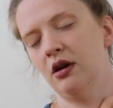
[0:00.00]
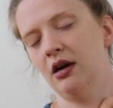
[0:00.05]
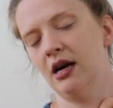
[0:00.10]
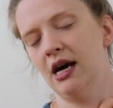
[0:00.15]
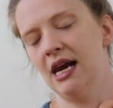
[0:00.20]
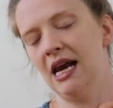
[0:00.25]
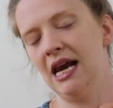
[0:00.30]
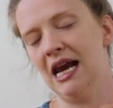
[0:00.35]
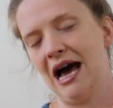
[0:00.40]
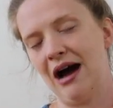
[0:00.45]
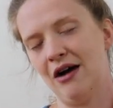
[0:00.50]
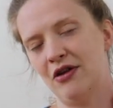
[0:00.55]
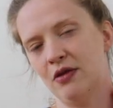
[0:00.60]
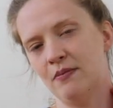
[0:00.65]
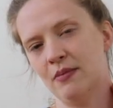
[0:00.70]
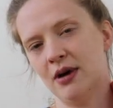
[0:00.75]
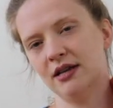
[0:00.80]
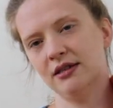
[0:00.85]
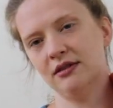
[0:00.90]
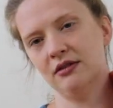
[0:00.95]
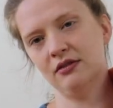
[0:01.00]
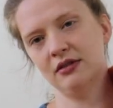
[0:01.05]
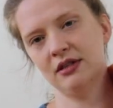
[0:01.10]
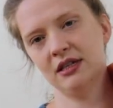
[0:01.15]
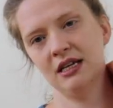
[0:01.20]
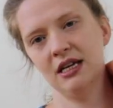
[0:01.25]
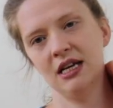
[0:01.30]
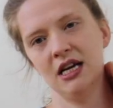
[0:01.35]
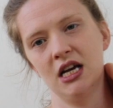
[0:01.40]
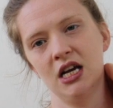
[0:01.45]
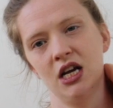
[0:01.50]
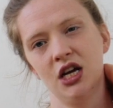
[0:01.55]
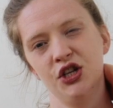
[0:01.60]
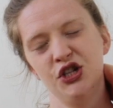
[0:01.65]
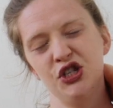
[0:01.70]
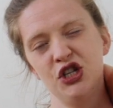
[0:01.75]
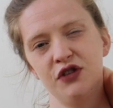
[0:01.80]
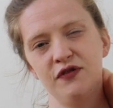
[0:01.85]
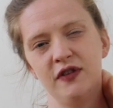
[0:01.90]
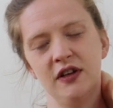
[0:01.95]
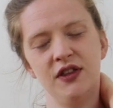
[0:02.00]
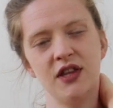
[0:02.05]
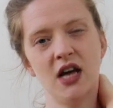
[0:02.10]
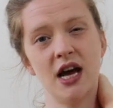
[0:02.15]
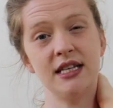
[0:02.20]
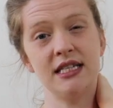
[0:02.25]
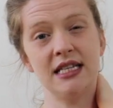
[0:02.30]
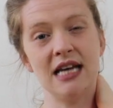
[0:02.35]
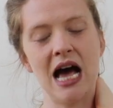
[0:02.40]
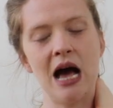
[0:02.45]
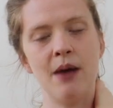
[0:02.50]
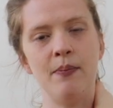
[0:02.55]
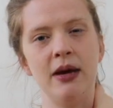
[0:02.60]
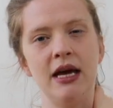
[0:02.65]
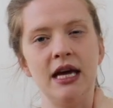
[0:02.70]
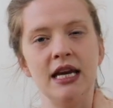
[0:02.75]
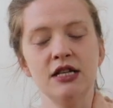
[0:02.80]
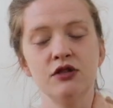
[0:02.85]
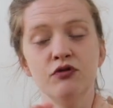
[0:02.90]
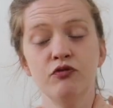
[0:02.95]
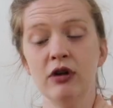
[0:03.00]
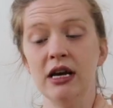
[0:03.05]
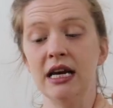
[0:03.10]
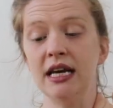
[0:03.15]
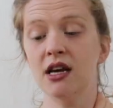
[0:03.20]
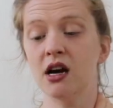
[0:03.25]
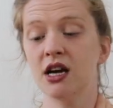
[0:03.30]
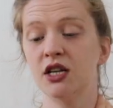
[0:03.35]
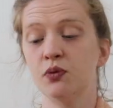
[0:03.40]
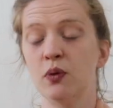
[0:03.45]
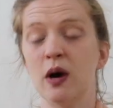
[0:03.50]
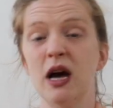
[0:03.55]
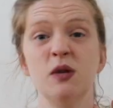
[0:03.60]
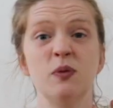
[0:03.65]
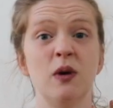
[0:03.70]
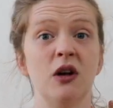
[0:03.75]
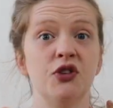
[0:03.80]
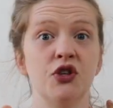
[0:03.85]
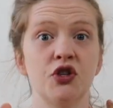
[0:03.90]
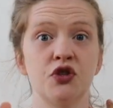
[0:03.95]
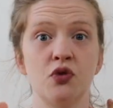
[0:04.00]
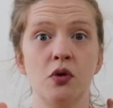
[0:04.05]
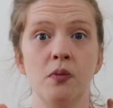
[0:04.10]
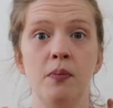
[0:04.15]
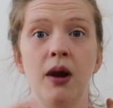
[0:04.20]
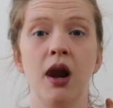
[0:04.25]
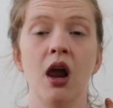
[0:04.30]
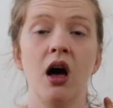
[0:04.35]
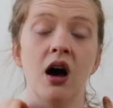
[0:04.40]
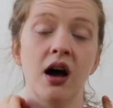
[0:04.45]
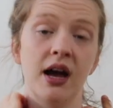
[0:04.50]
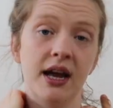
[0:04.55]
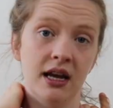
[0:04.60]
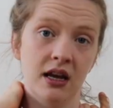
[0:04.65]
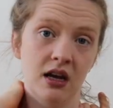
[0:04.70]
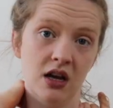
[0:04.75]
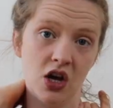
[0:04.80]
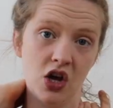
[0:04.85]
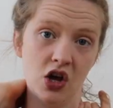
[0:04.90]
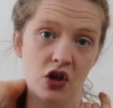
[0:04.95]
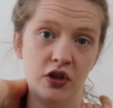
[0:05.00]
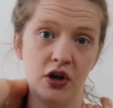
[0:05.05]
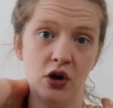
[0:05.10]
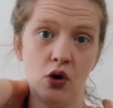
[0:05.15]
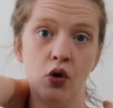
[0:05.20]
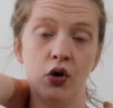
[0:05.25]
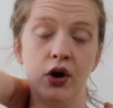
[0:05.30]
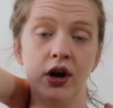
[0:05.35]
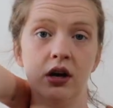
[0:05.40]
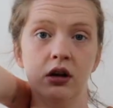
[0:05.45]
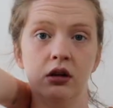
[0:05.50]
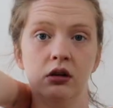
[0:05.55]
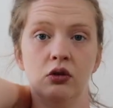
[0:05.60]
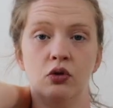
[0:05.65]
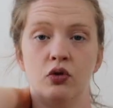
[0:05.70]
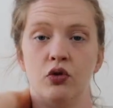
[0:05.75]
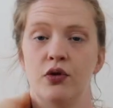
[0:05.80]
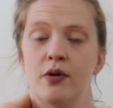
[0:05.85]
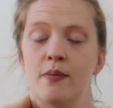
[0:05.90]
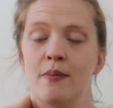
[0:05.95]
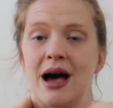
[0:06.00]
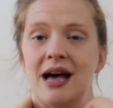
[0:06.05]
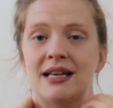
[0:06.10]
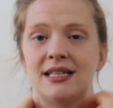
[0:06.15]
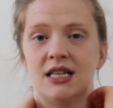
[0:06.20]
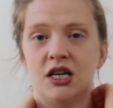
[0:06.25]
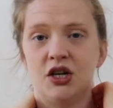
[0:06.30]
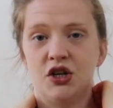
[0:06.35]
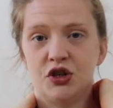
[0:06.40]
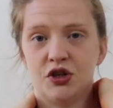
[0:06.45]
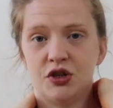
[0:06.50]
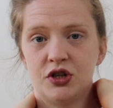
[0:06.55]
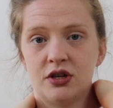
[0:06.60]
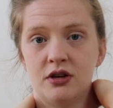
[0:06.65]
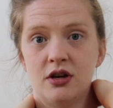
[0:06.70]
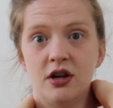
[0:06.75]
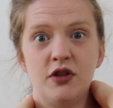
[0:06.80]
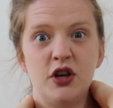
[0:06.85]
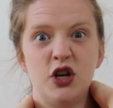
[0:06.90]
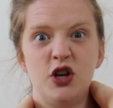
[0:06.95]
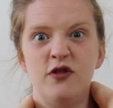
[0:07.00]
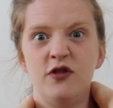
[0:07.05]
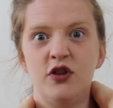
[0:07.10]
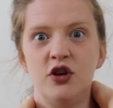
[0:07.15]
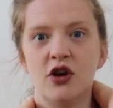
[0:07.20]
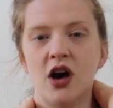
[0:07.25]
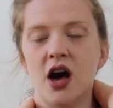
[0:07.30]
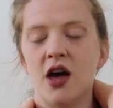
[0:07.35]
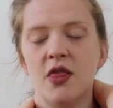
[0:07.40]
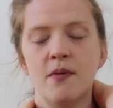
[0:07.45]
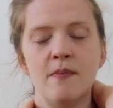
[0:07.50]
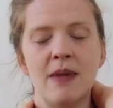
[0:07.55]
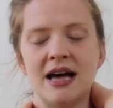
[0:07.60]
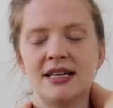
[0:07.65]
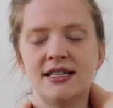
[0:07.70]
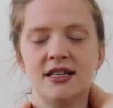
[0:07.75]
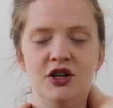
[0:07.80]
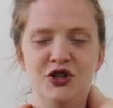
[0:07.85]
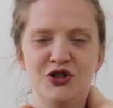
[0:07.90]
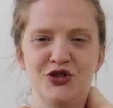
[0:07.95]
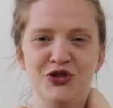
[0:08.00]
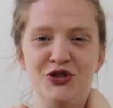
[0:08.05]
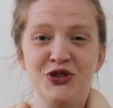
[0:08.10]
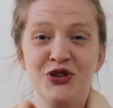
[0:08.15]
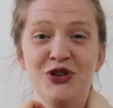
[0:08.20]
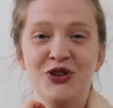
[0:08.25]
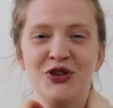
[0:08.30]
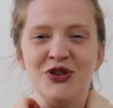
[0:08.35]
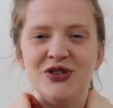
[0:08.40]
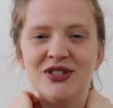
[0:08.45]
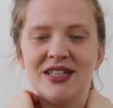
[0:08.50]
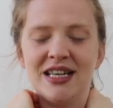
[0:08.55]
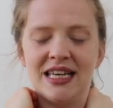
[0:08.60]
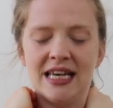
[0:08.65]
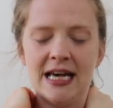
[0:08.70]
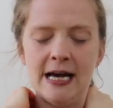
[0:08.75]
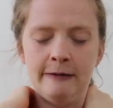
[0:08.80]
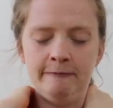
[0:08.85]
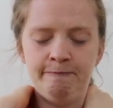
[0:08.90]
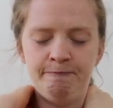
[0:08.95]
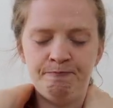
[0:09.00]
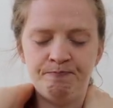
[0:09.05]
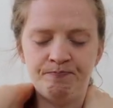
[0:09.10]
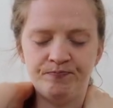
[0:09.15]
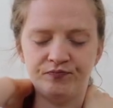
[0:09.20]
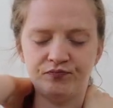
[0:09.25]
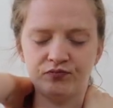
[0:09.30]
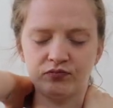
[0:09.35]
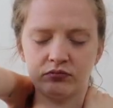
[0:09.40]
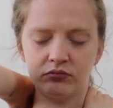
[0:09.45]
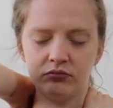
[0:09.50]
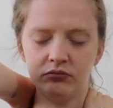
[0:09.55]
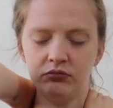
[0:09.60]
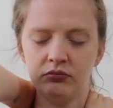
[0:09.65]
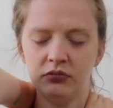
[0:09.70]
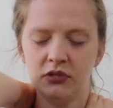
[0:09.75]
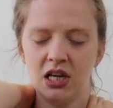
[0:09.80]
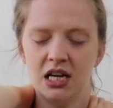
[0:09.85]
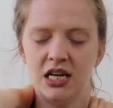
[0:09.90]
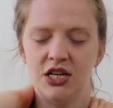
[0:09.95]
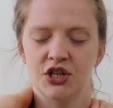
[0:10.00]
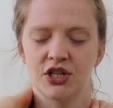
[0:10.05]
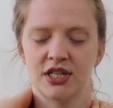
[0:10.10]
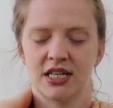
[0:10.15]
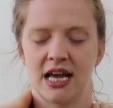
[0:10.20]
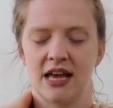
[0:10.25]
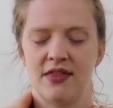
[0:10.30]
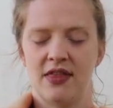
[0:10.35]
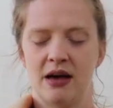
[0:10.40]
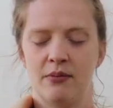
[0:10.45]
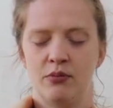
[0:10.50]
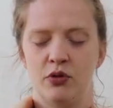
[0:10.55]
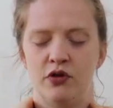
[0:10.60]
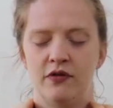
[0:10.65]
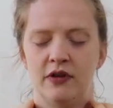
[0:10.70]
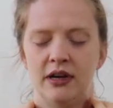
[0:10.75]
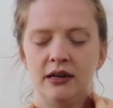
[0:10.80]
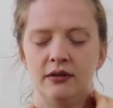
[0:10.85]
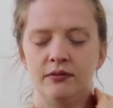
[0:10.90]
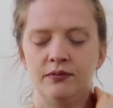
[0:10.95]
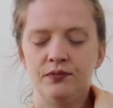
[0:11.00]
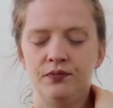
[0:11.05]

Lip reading: and allowing the muscles to just feel nice and happy. And it's a really nice way as well just to apply the oil or the massage that the massage oil you're using, yeah? And just get that moving.